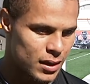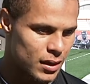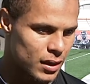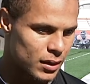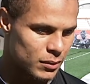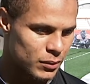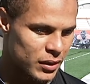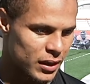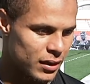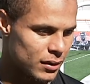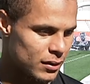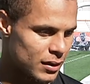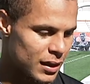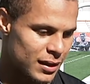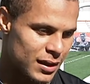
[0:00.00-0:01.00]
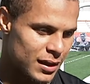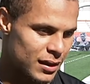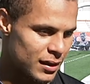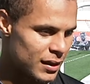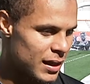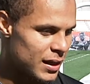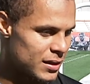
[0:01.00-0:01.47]
But it, at the end
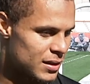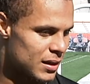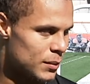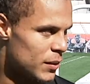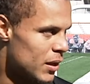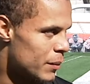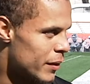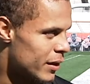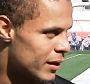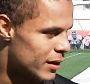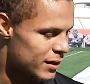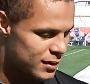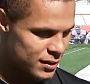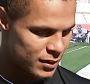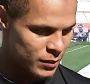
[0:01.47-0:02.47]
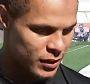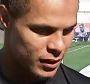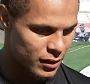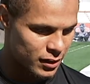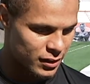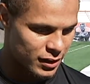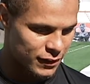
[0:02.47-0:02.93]
of the day, it's going to be about us, about
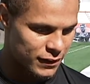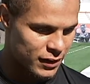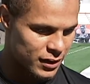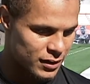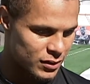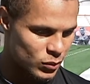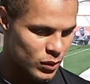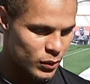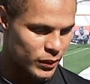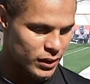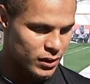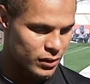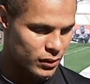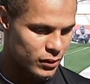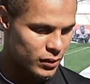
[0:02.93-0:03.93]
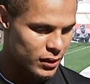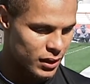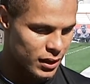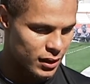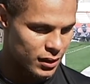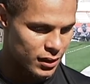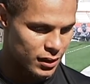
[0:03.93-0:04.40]
our defense and what we do,
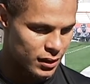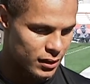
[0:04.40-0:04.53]
and